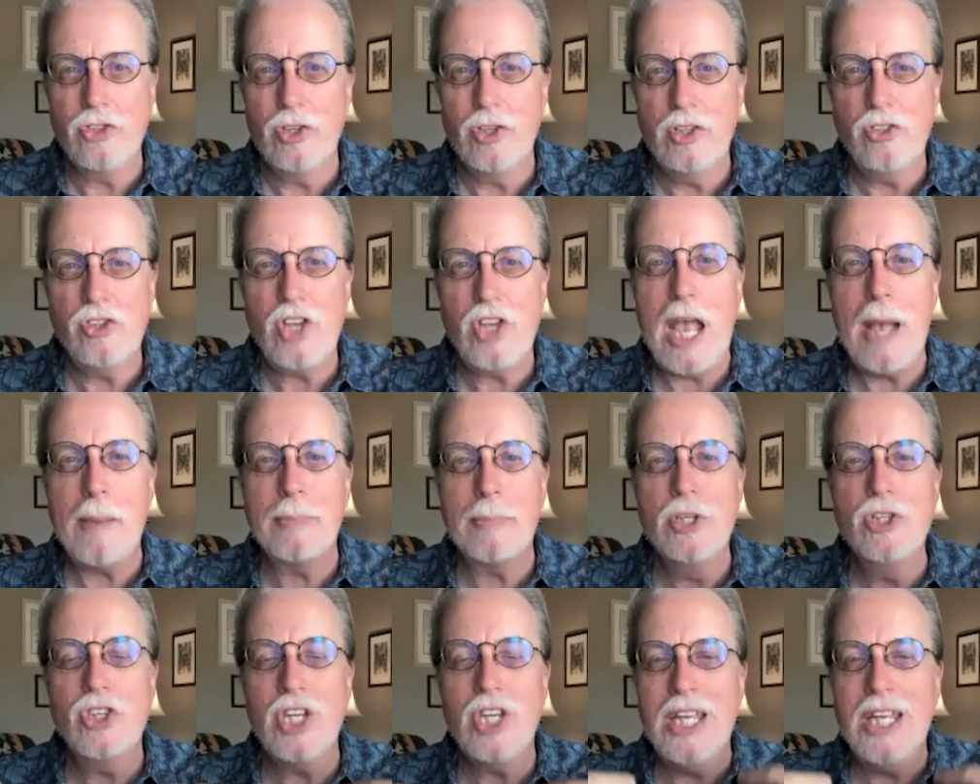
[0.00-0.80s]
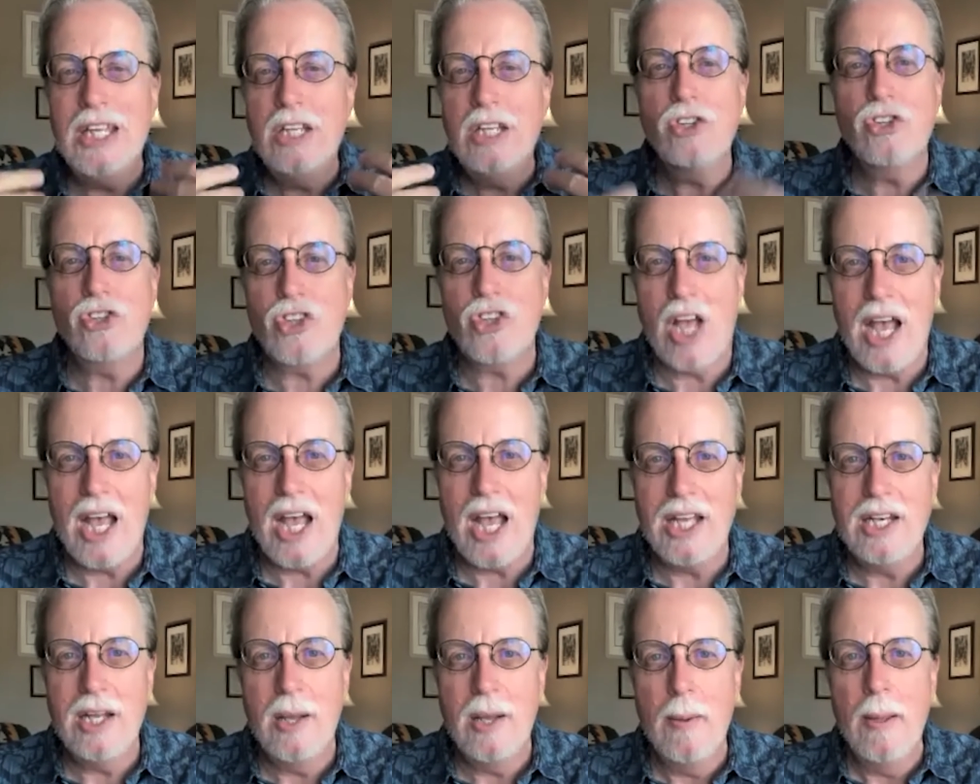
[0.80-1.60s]
So this happens
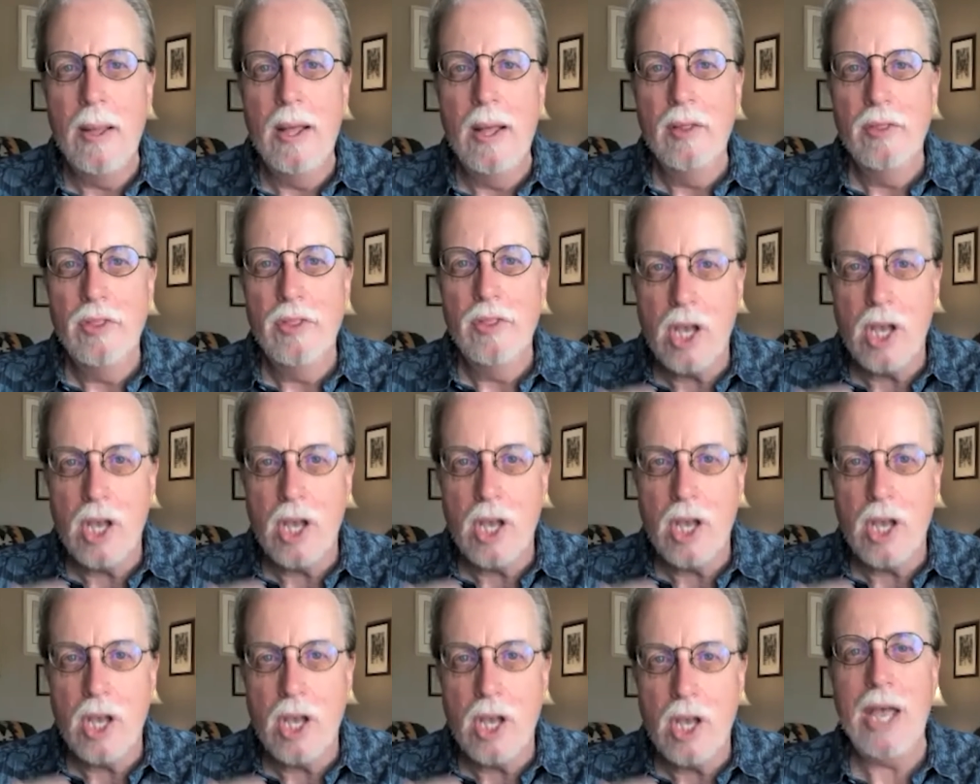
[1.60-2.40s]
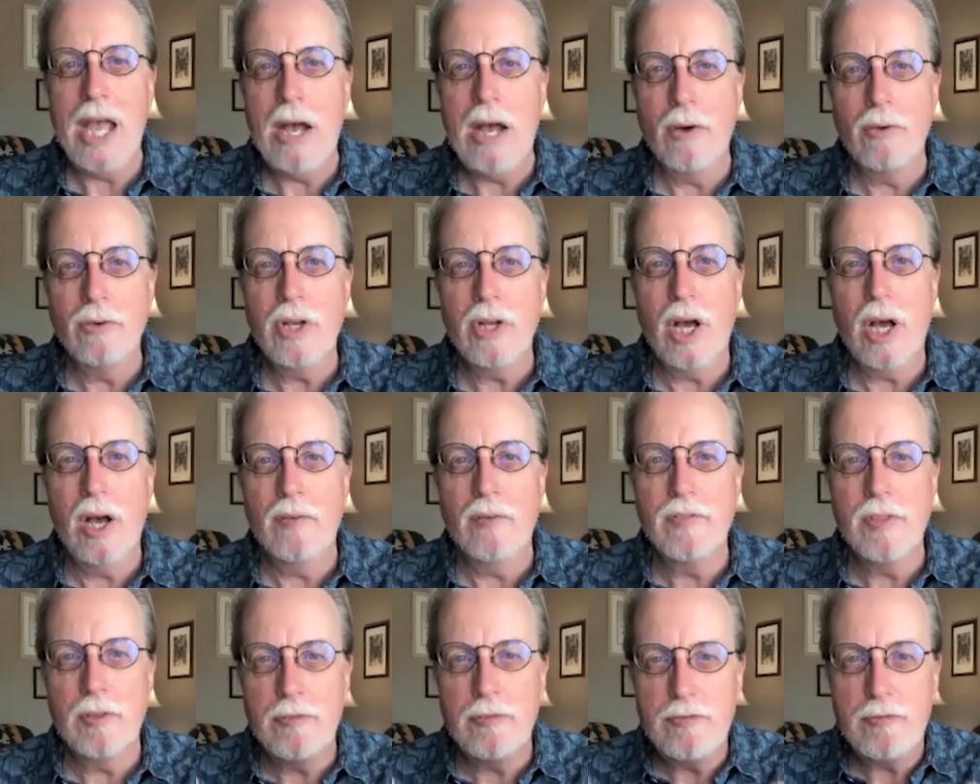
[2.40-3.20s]
inside the compound
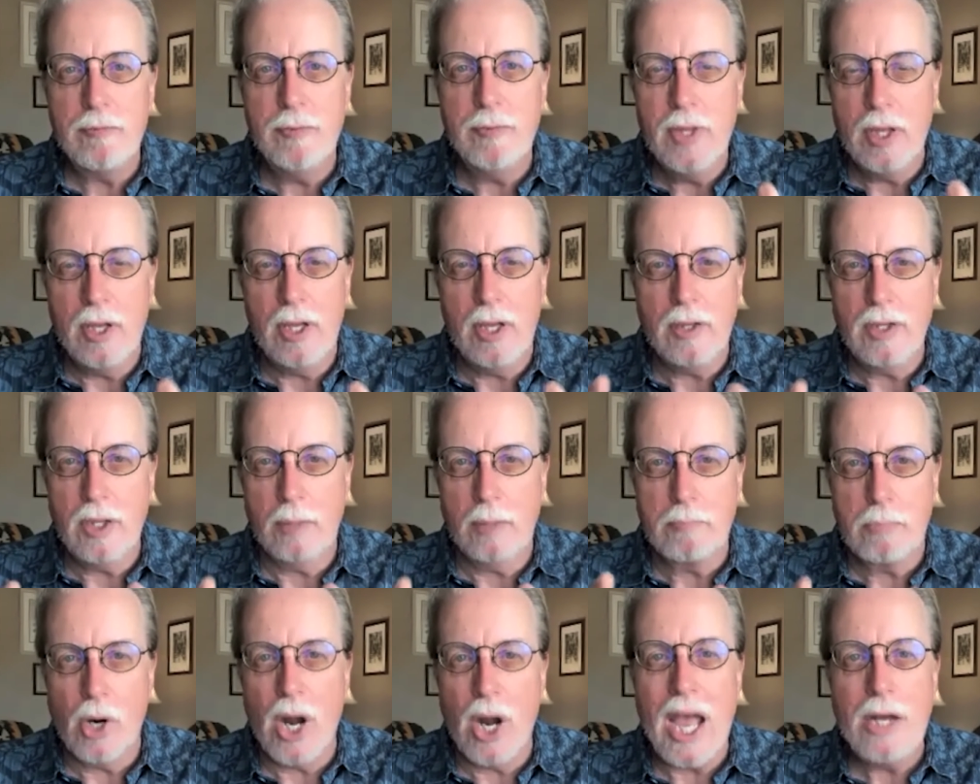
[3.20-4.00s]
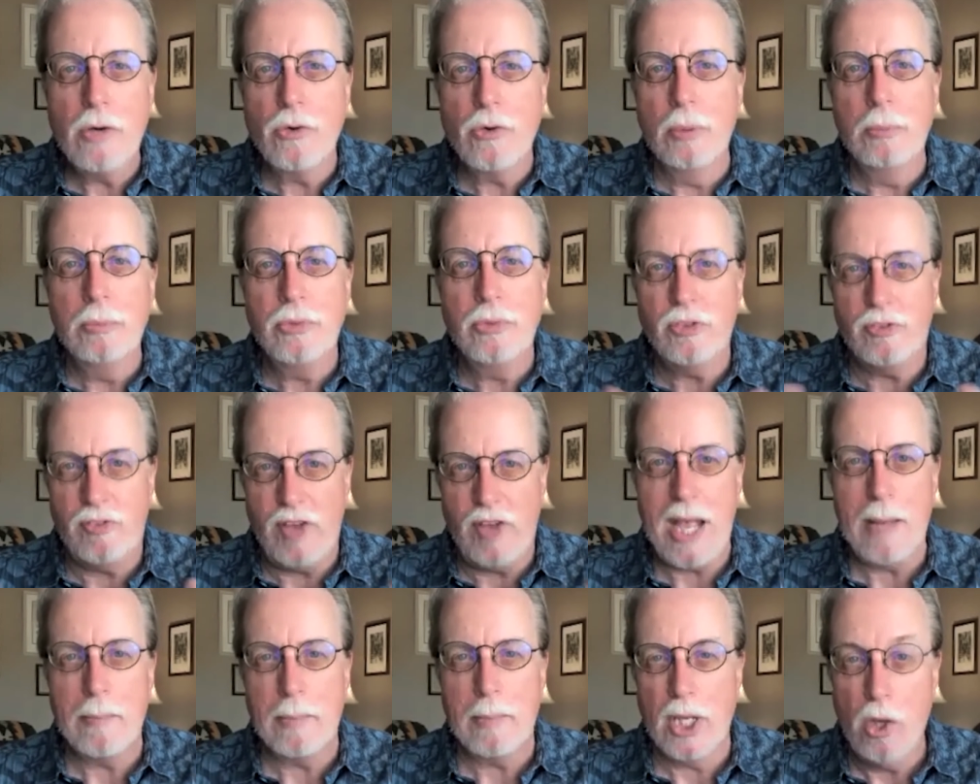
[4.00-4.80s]
of the bridegroom's
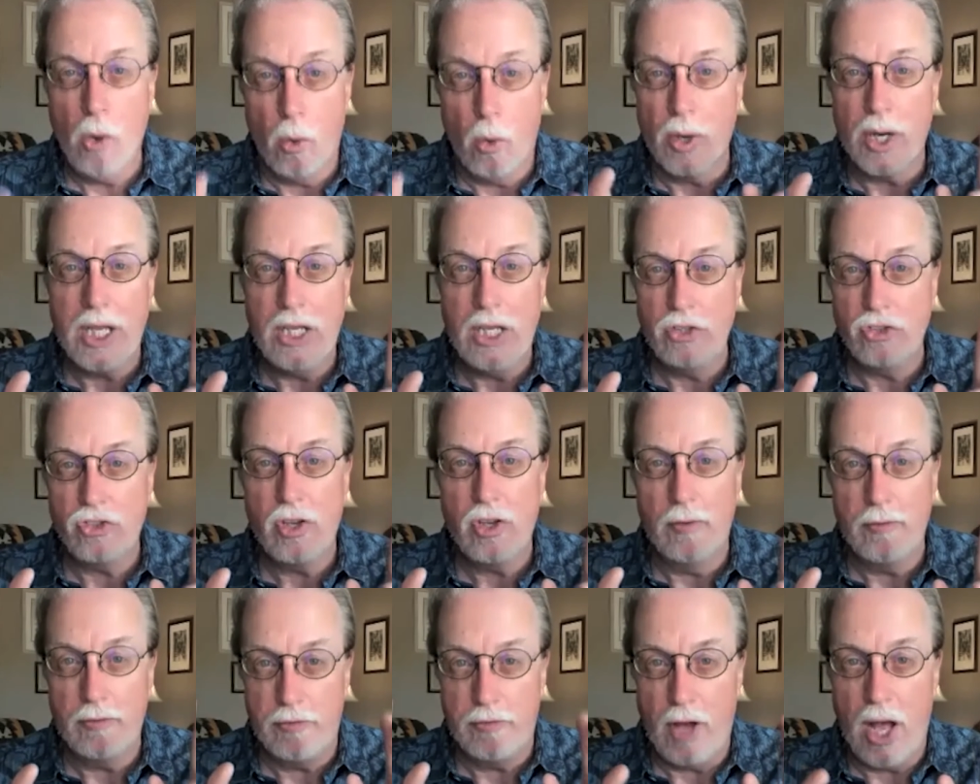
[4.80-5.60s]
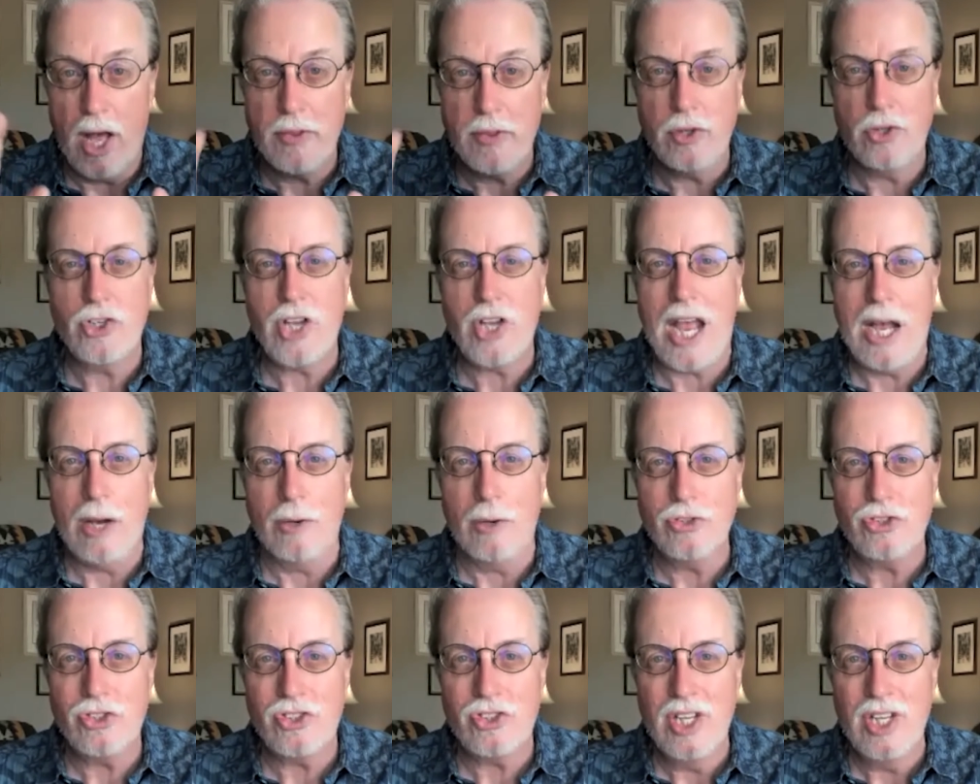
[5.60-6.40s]
family or his father's
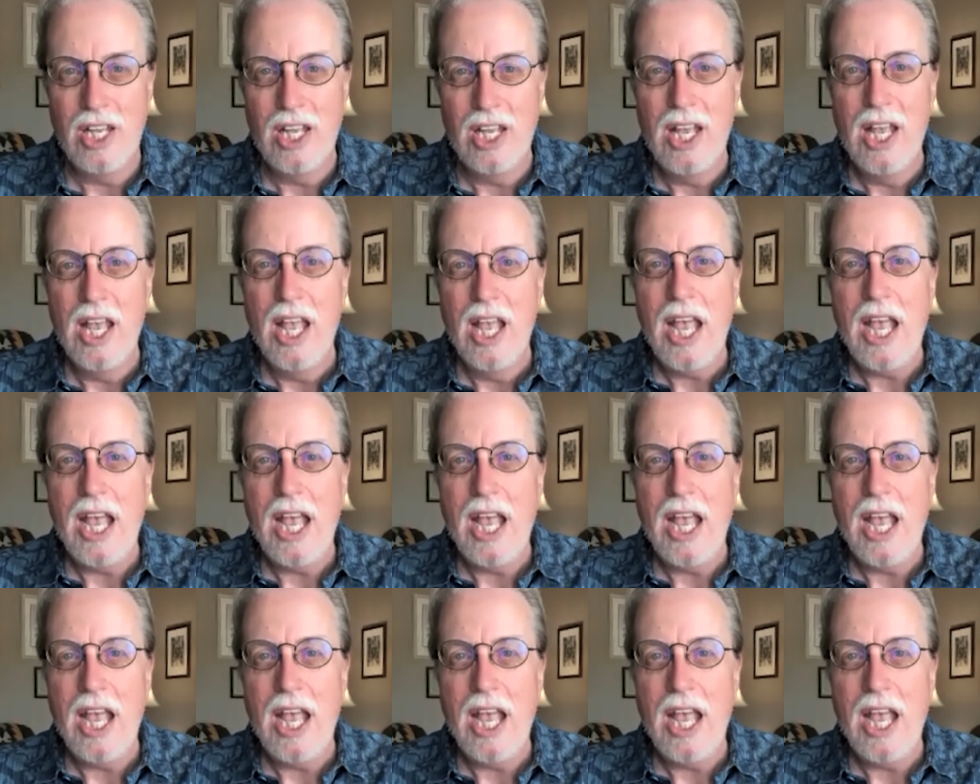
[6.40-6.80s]
house.